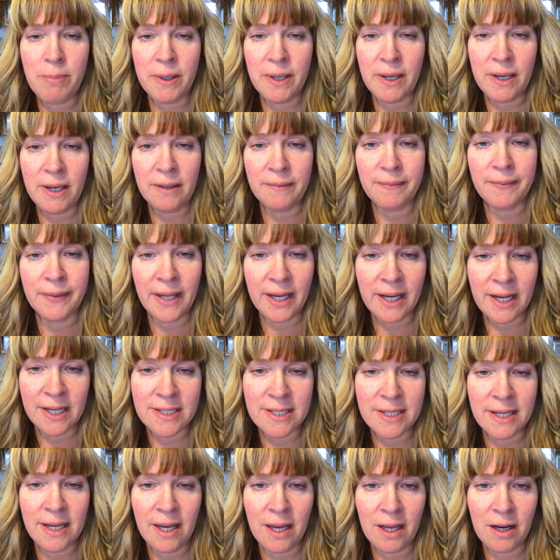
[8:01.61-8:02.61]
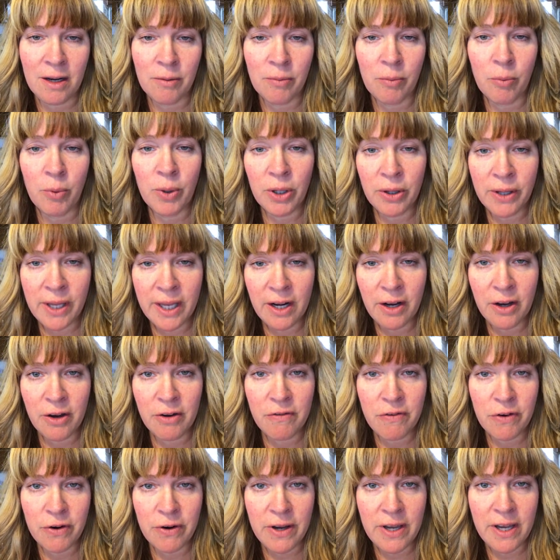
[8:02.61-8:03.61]
but like I said, we'll get
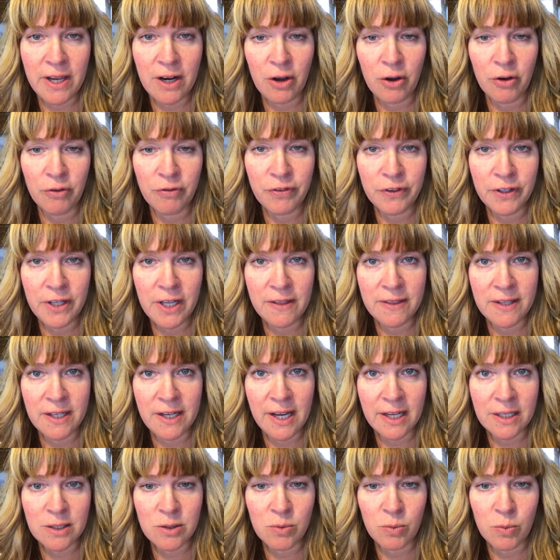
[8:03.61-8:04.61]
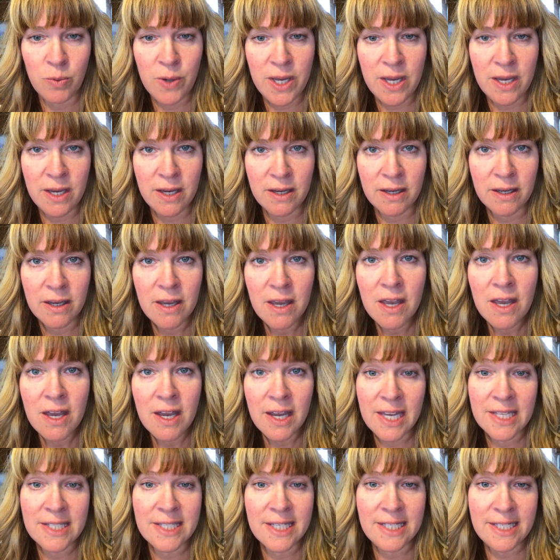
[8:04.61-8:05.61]
over it hopefully in the next week
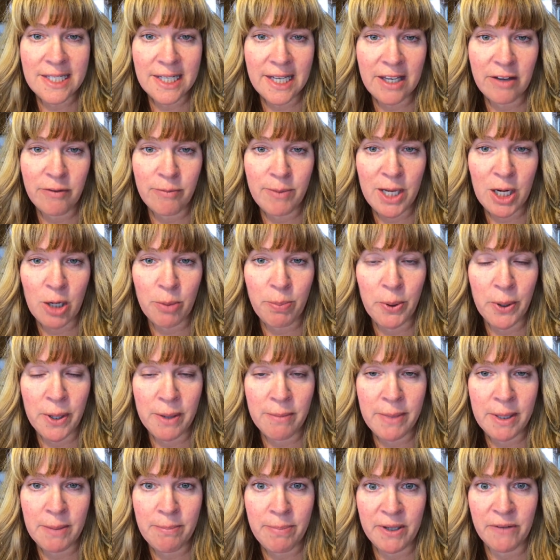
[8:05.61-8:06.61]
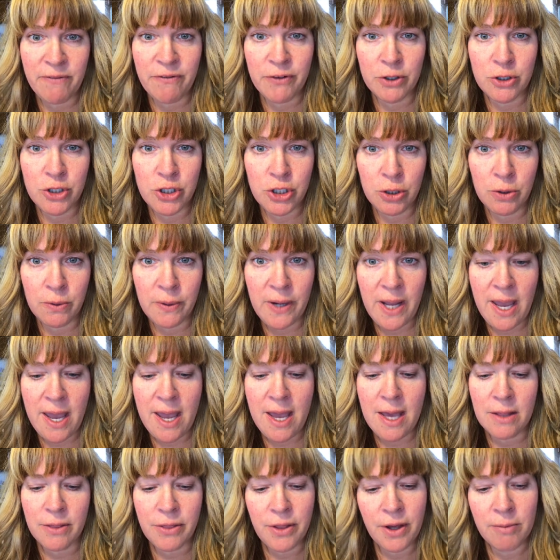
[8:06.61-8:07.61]
because they did give me an appointment, but for June
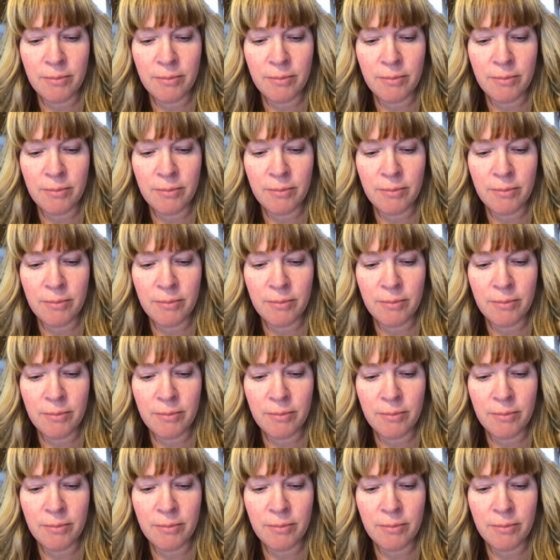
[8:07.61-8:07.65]
8th.